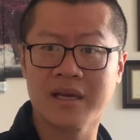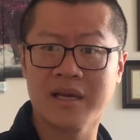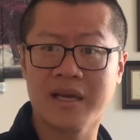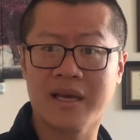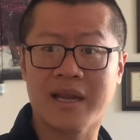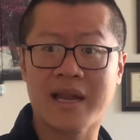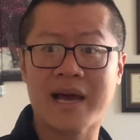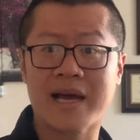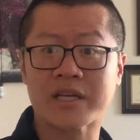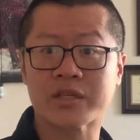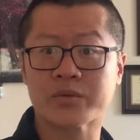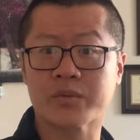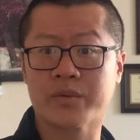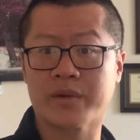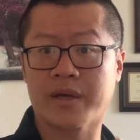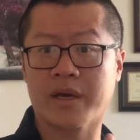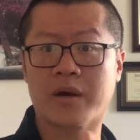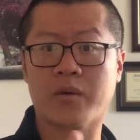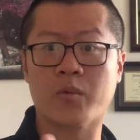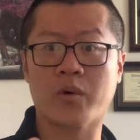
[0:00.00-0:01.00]
it
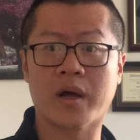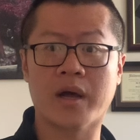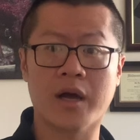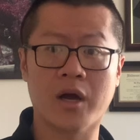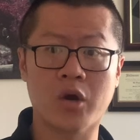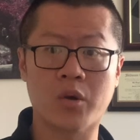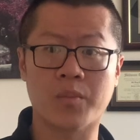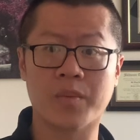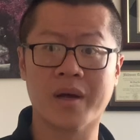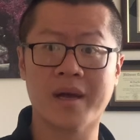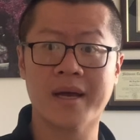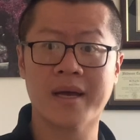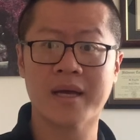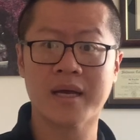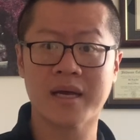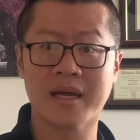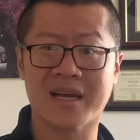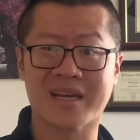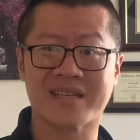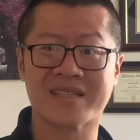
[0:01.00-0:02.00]
actually will help
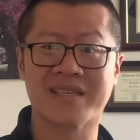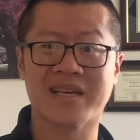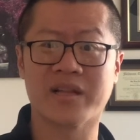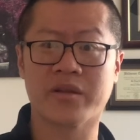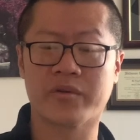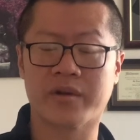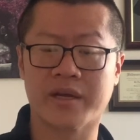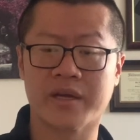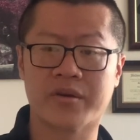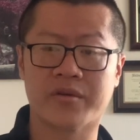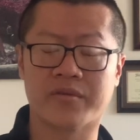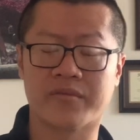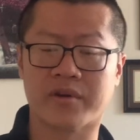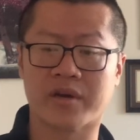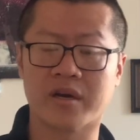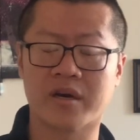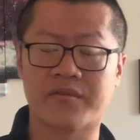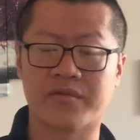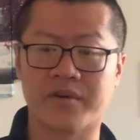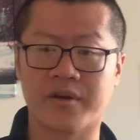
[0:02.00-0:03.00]
accelerate your
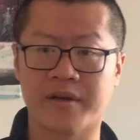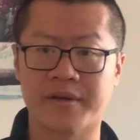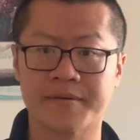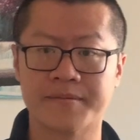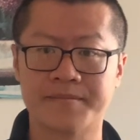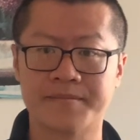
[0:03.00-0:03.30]
recovery.